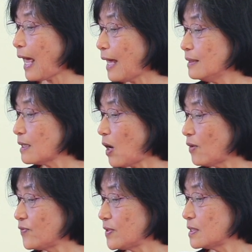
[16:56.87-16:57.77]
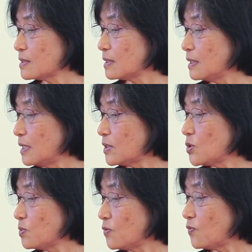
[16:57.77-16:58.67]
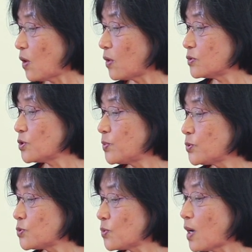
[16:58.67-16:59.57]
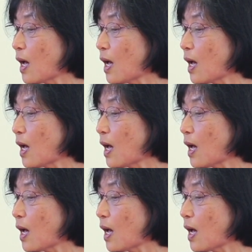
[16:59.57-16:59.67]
and the confidence needed to move on to pursue